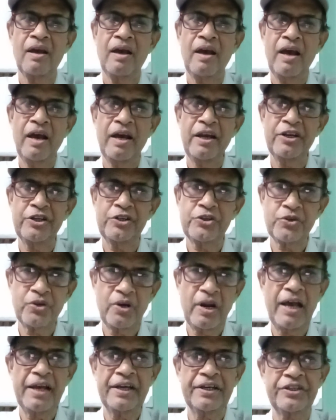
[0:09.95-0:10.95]
And
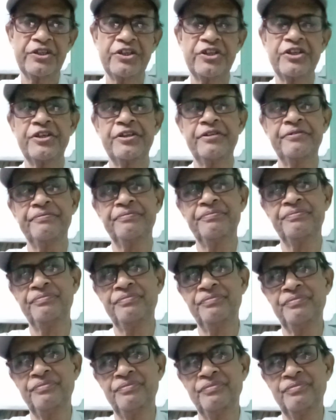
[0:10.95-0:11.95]
tonight
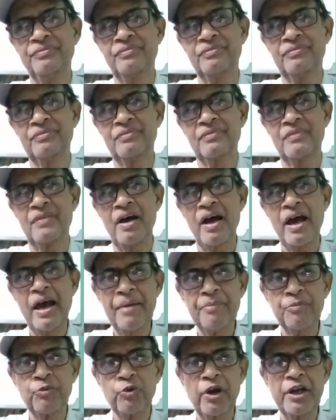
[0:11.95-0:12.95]
I
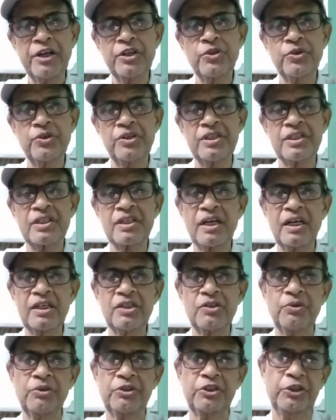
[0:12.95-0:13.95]
am going to
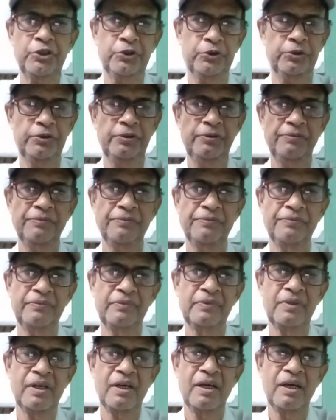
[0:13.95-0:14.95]
discuss with you
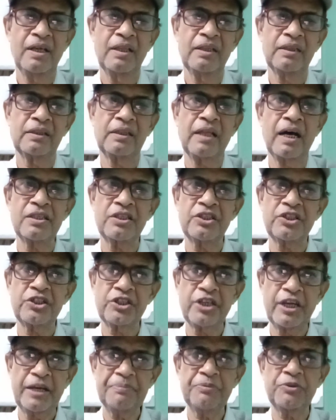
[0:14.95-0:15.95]
the
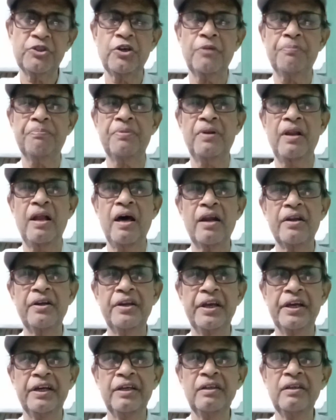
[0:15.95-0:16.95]
steps of
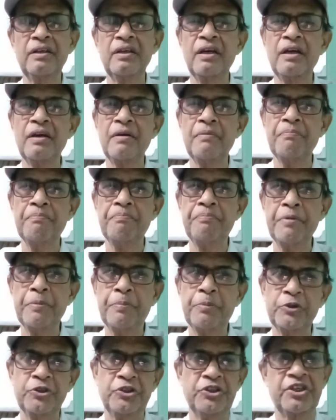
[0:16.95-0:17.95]
learning
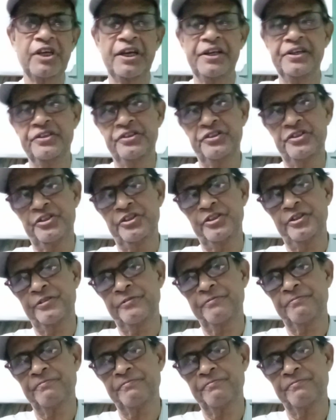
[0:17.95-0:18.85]
prepositions.